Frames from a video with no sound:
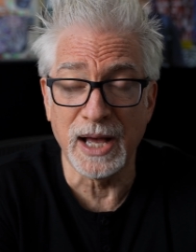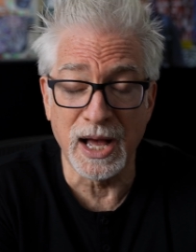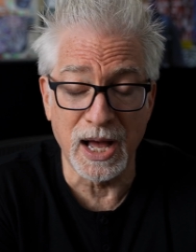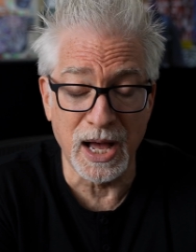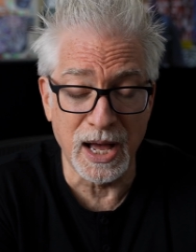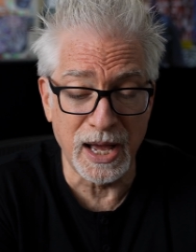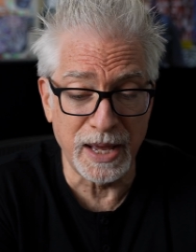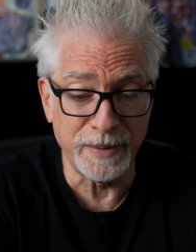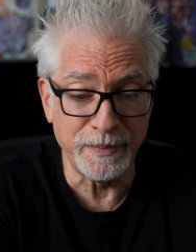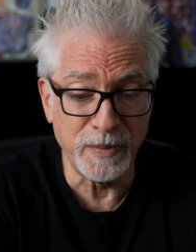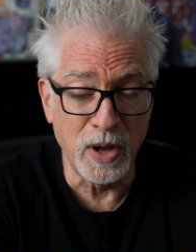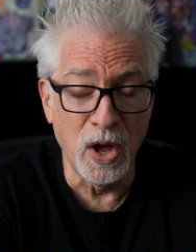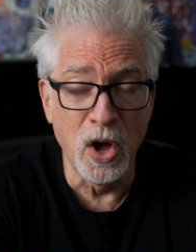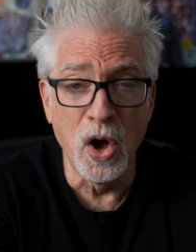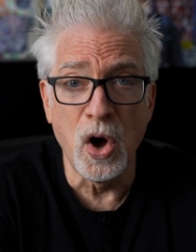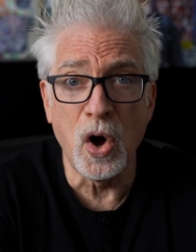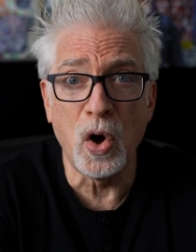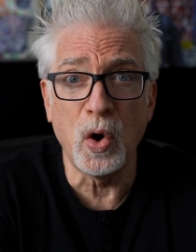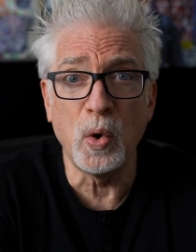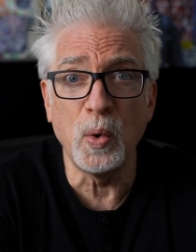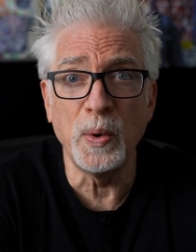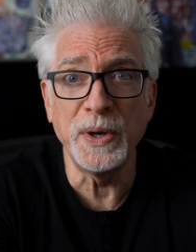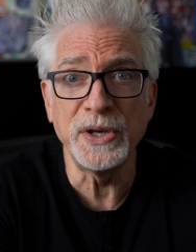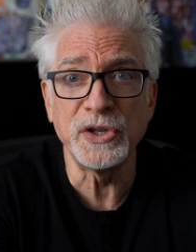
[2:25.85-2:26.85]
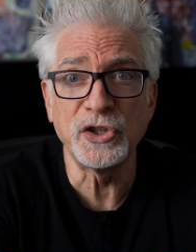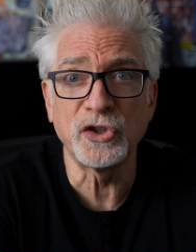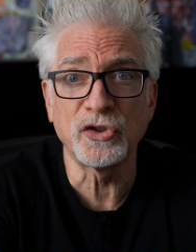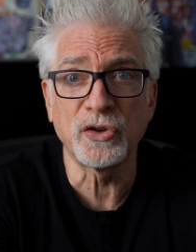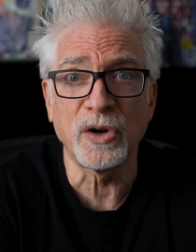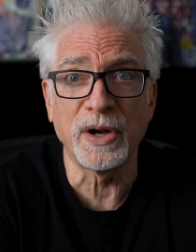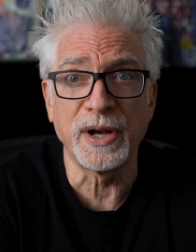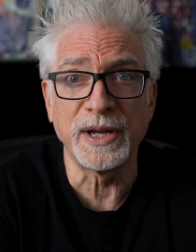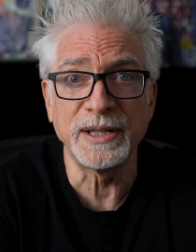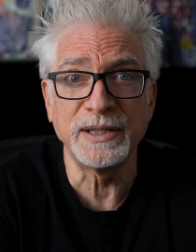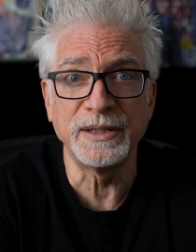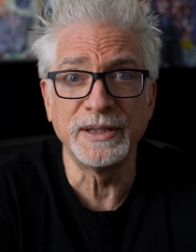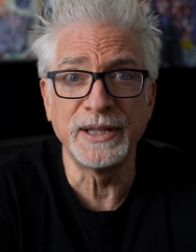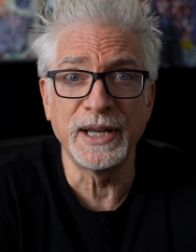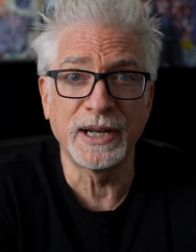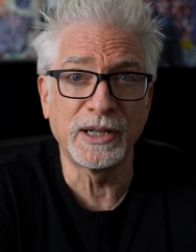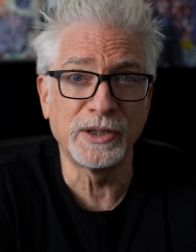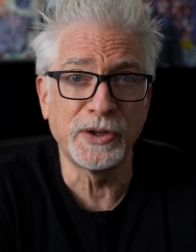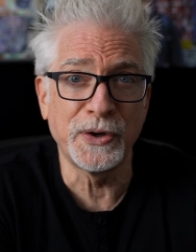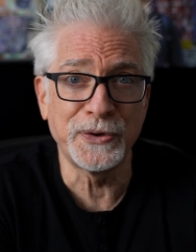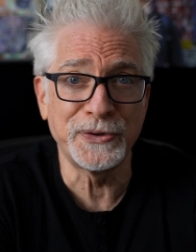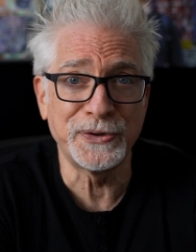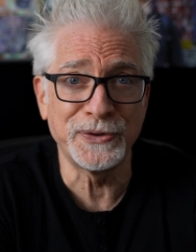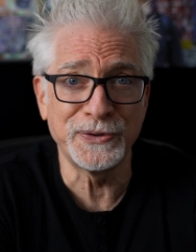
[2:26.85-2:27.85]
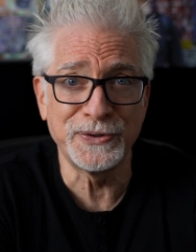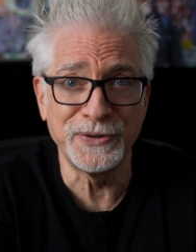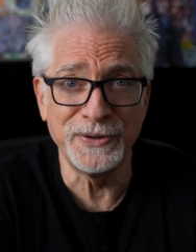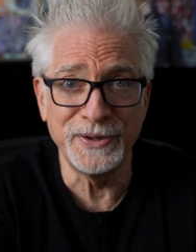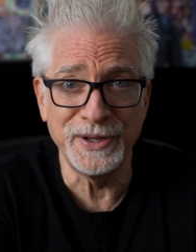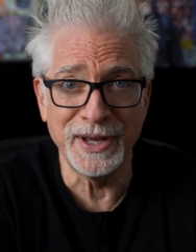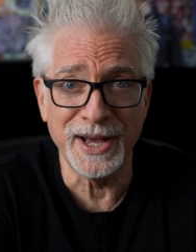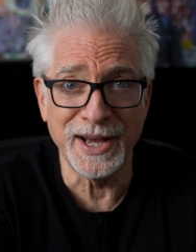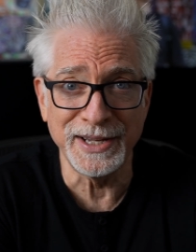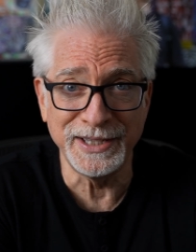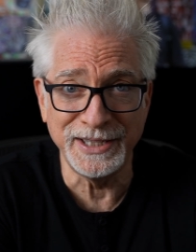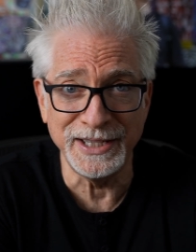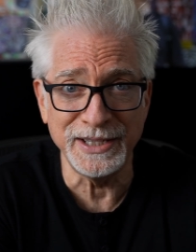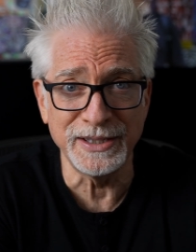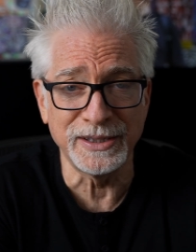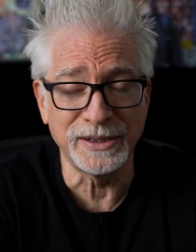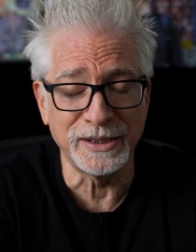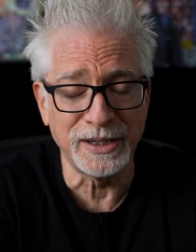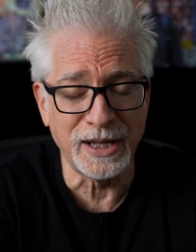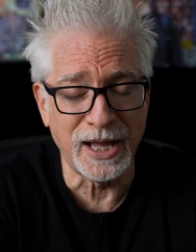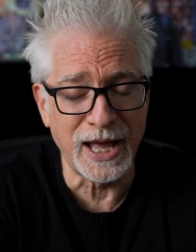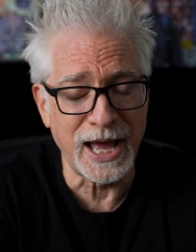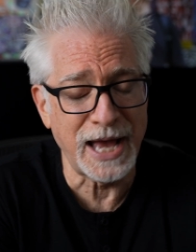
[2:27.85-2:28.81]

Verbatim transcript: I'm always trying to get closer to the ideal